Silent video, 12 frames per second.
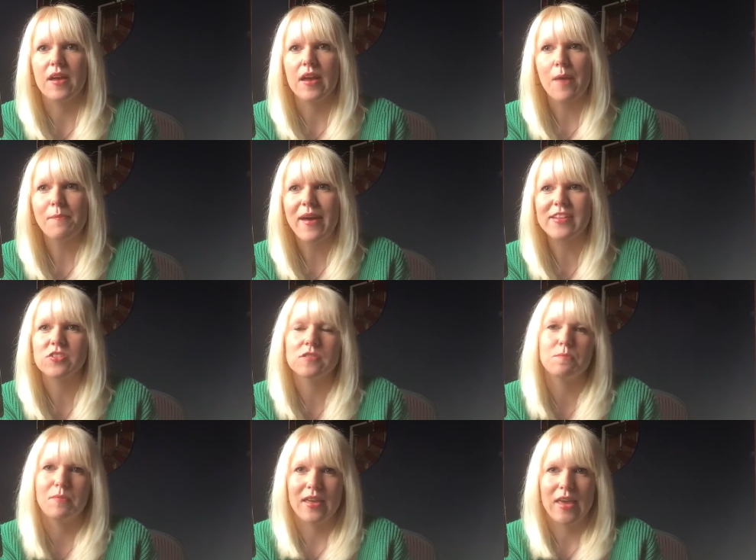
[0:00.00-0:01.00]

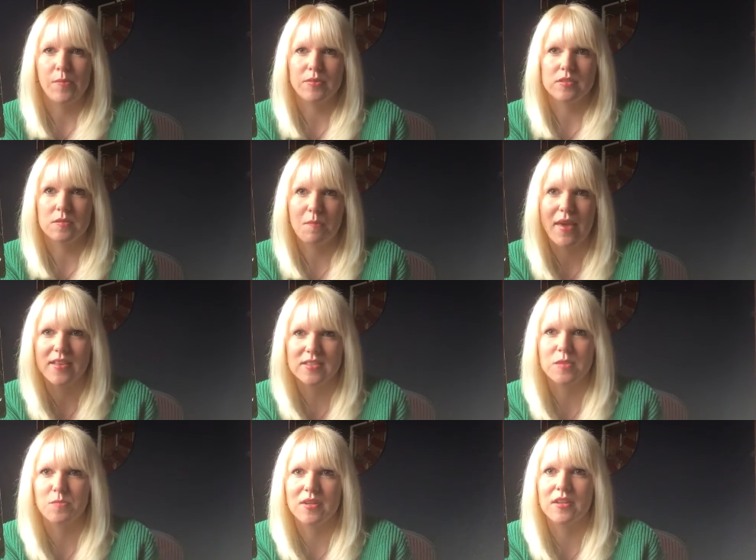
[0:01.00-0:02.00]
imagine being able to make
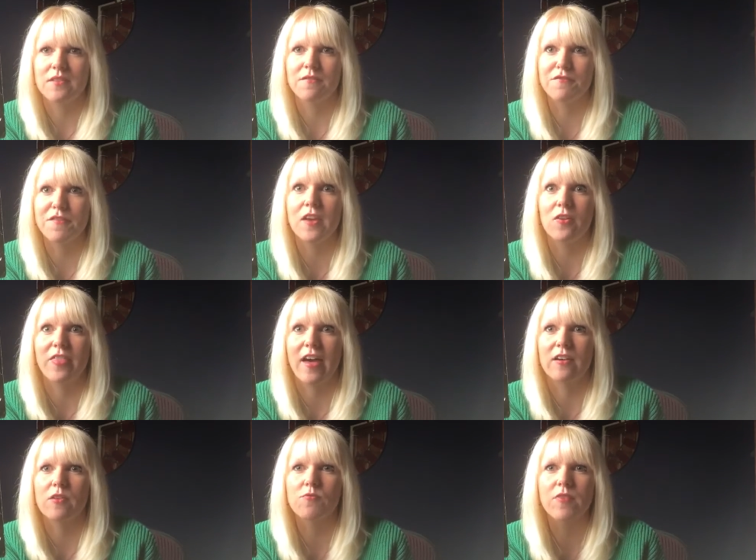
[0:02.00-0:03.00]
somebody feel
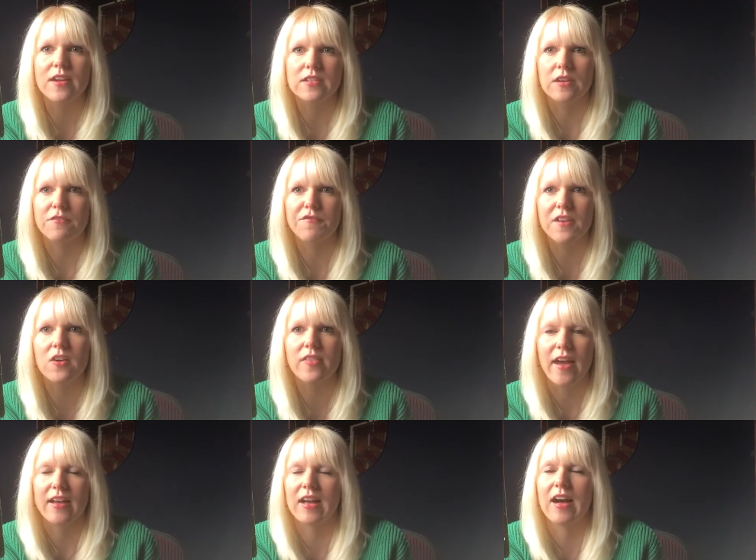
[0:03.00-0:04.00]
that, a reader, feel
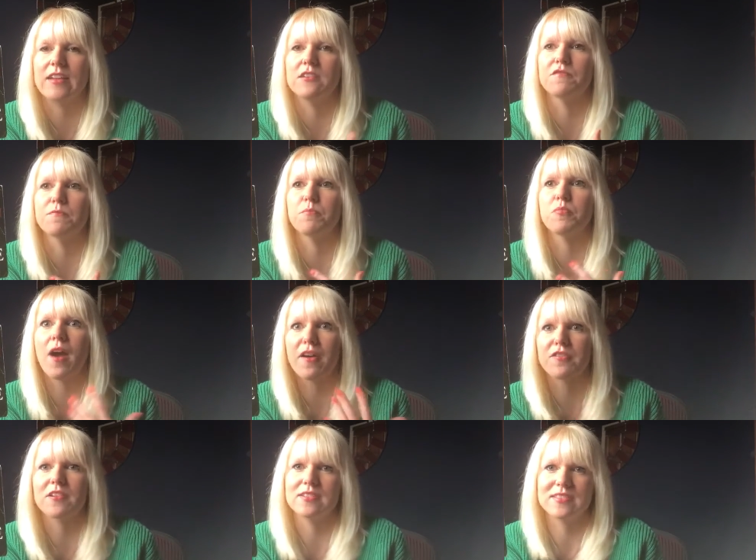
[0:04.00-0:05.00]
that kind of
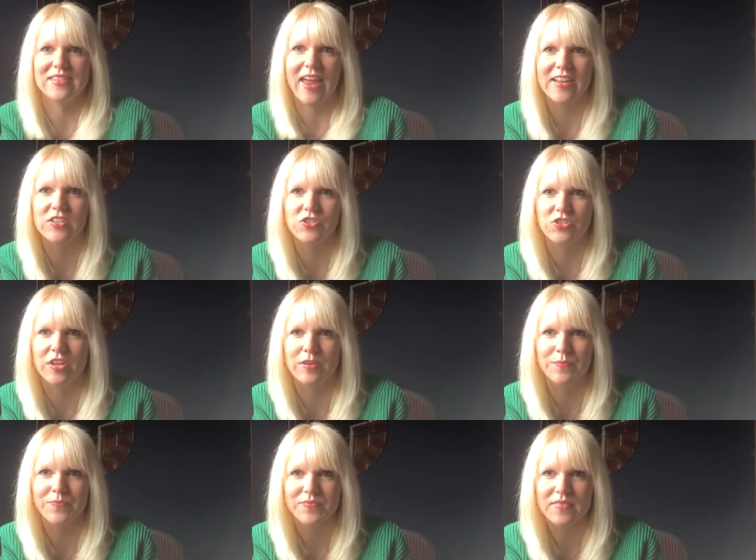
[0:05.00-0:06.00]
breathless
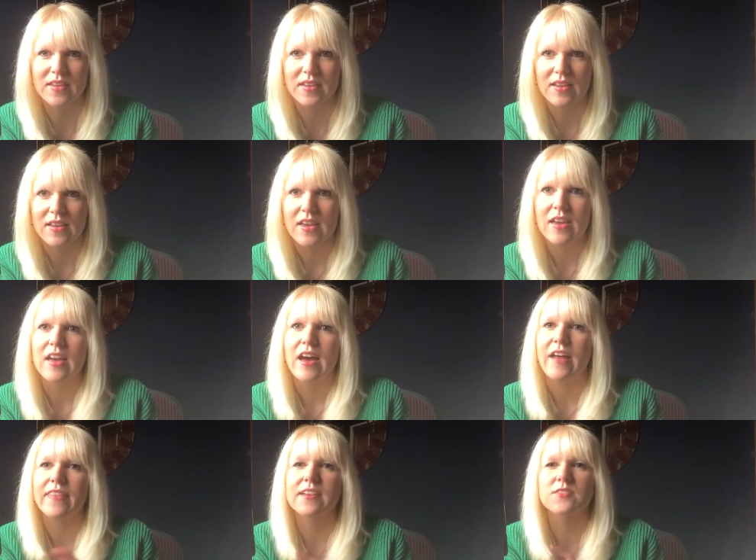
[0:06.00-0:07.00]
tension.
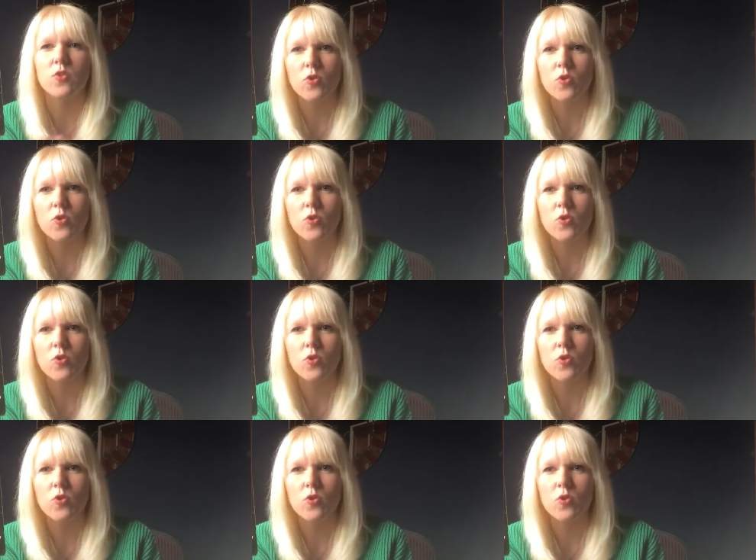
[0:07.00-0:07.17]
And that's